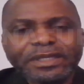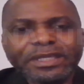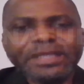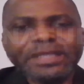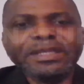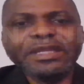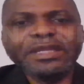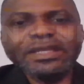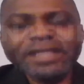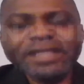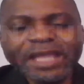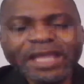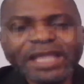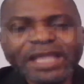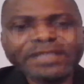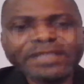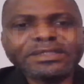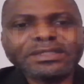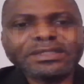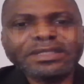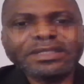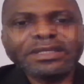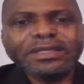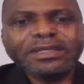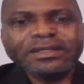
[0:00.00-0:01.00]
in the
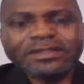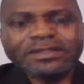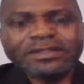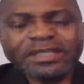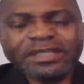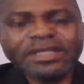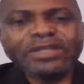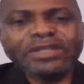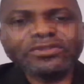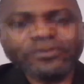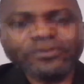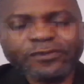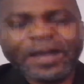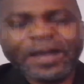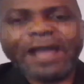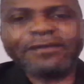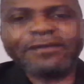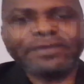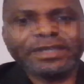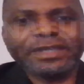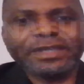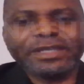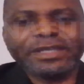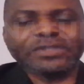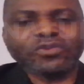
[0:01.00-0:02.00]
next 3 to
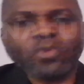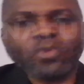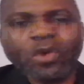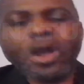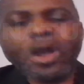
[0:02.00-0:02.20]
5 years?